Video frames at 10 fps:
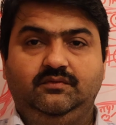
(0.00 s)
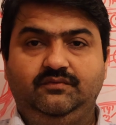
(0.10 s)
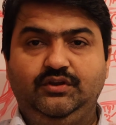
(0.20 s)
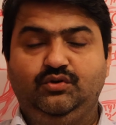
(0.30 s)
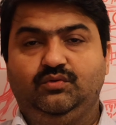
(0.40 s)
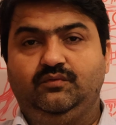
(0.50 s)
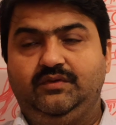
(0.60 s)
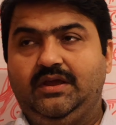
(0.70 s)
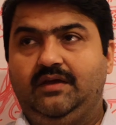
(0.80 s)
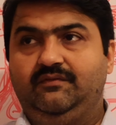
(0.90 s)
we know
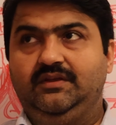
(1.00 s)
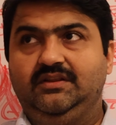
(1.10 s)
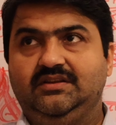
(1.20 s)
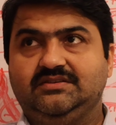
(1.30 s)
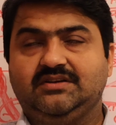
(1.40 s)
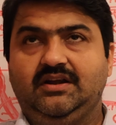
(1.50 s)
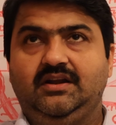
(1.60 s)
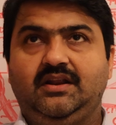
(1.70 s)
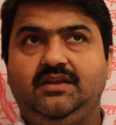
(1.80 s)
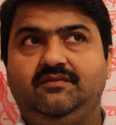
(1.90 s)
we have in this
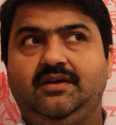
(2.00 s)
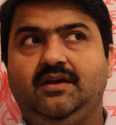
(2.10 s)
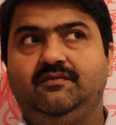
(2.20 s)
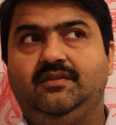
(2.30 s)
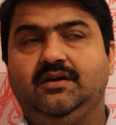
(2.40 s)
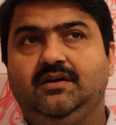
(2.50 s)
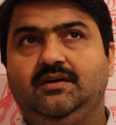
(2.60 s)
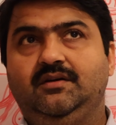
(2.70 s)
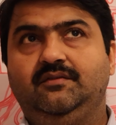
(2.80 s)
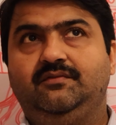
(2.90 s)
country we have
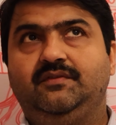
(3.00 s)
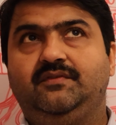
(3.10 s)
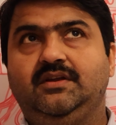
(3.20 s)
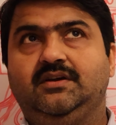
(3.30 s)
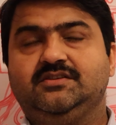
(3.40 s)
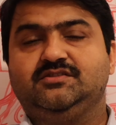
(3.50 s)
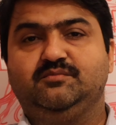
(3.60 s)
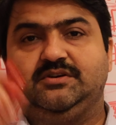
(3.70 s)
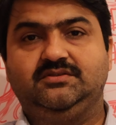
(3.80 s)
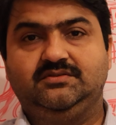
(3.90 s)
the 50
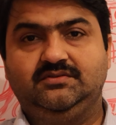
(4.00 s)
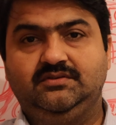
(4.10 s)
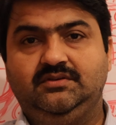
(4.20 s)
customers.